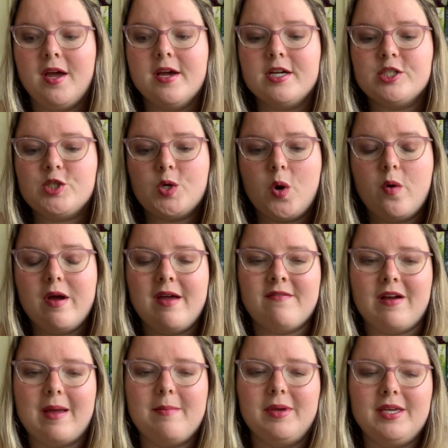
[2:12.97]
So if
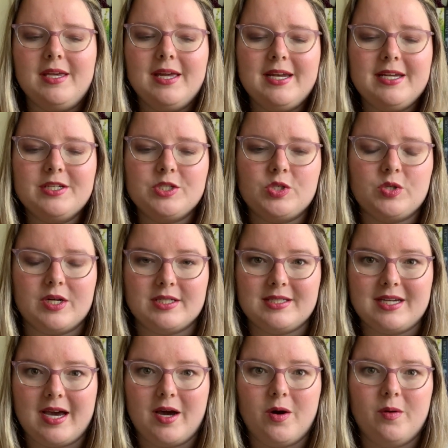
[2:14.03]
I'm getting stressed
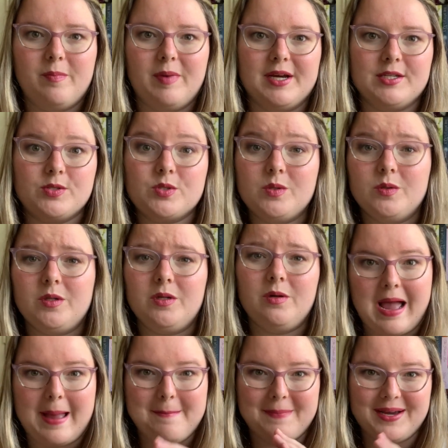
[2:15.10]
out by school,
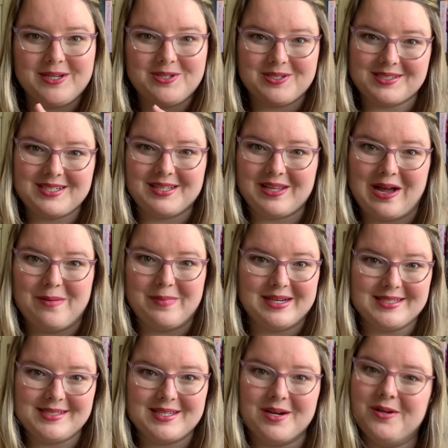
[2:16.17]
I might just allow
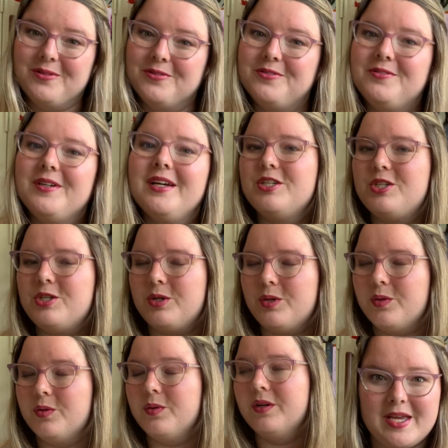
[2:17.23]
myself
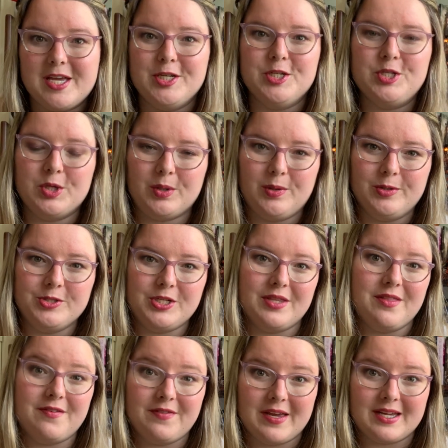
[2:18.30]
to indulge in
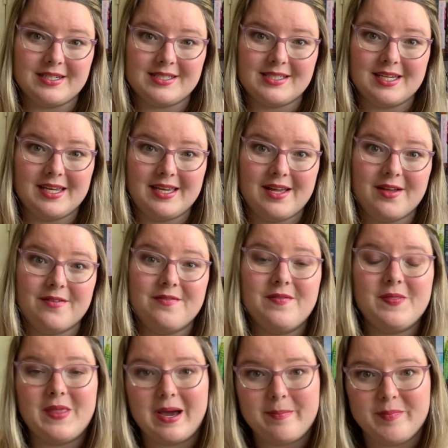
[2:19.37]
the fantasy of
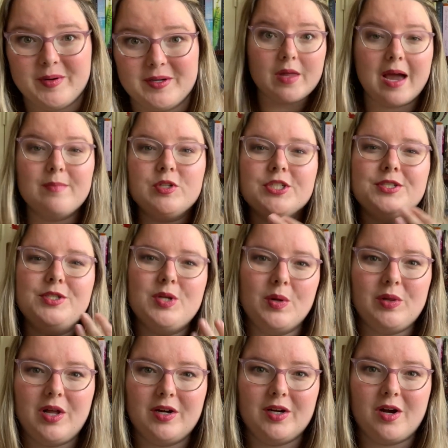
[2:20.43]
that book. I'm just no
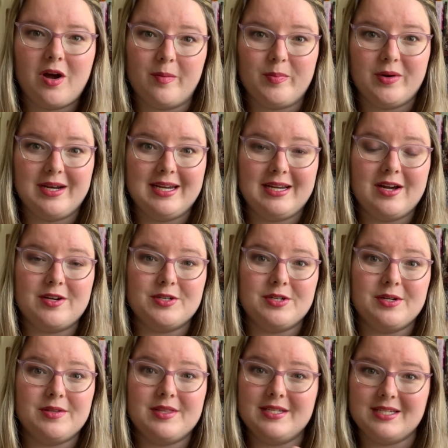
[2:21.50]
longer operating
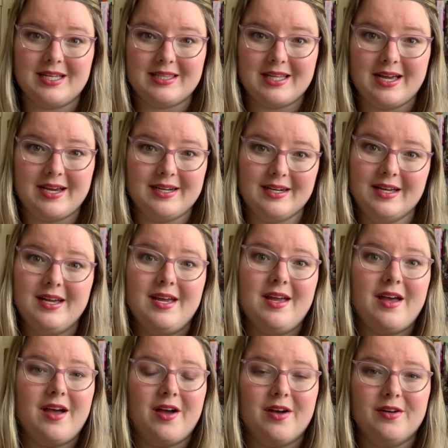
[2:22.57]
under the deadline
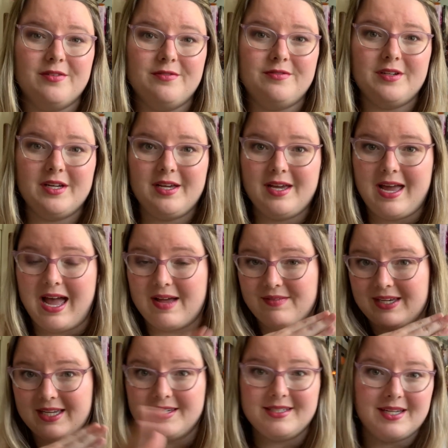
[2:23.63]
of having
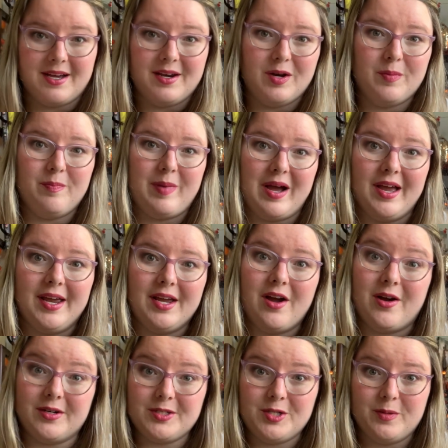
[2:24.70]
it done by
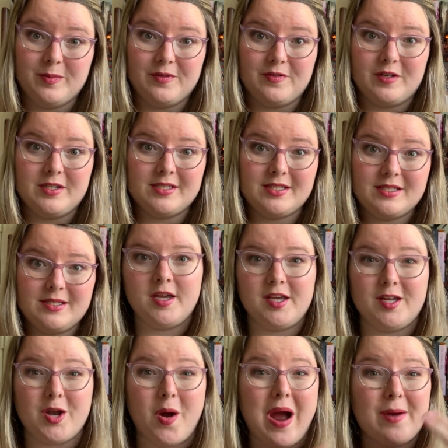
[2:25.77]
October 1st. You
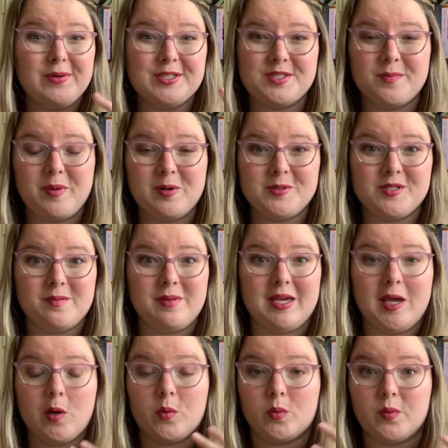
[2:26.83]
know, I was supposed to
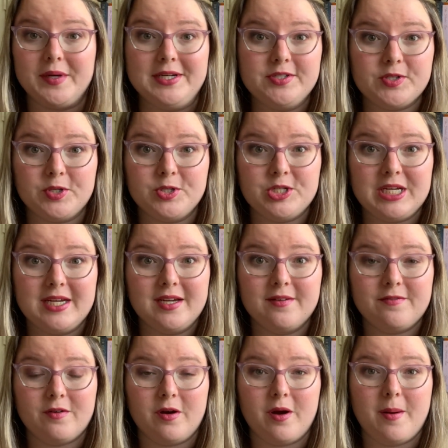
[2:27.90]
be researching
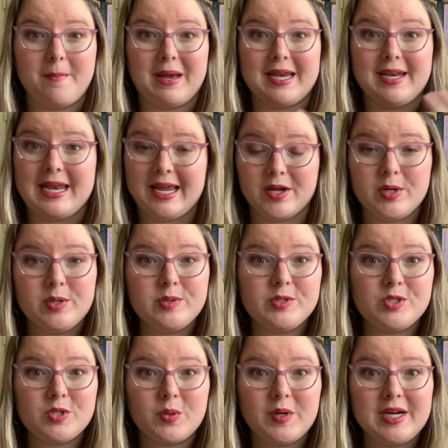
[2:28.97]
for my nano
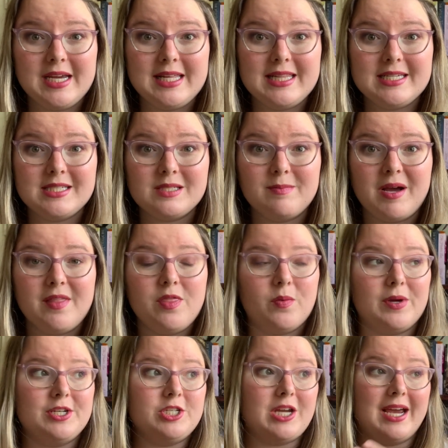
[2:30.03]
story this month,
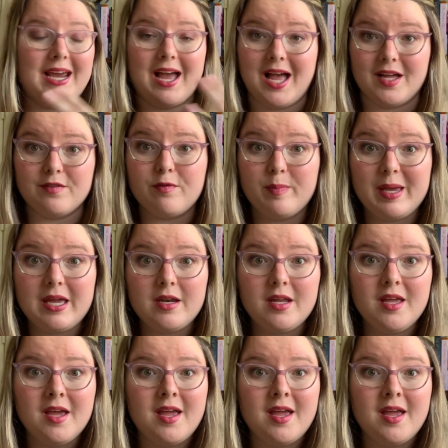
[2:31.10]
which I have been,